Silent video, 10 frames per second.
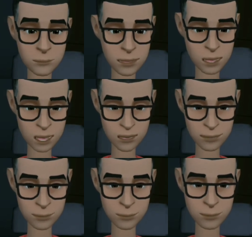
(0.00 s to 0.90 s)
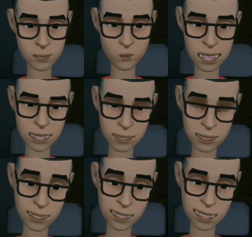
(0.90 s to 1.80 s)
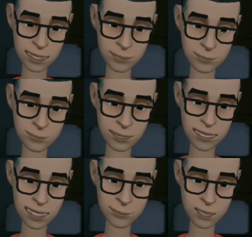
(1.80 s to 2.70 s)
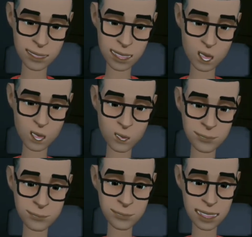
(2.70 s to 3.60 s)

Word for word: Observe COVID-19 safety protocols